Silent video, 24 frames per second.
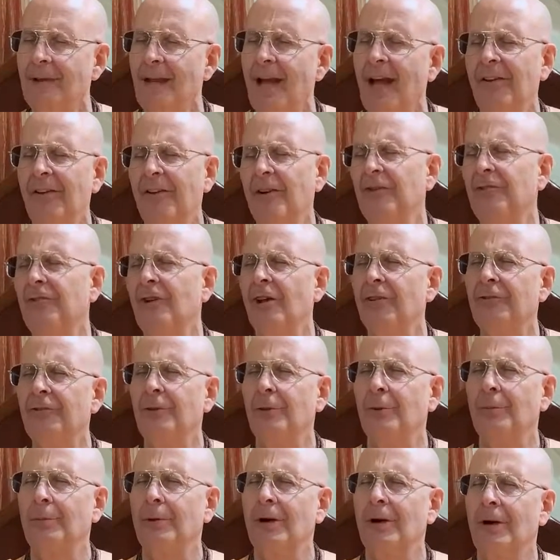There's
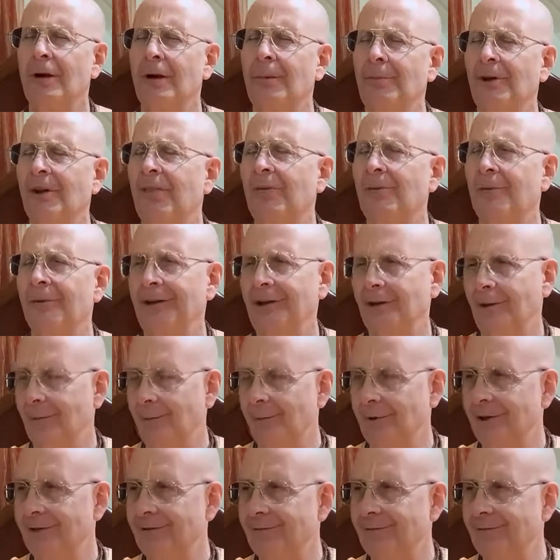also Karma 301,